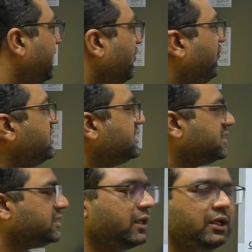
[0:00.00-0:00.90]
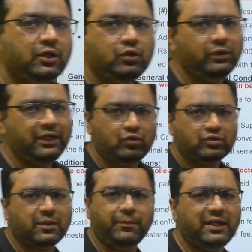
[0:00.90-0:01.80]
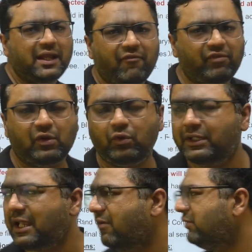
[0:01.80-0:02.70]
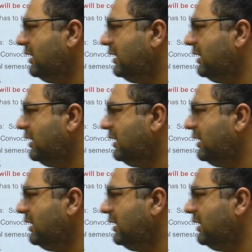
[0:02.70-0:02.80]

are the fees you need to submit. Every college have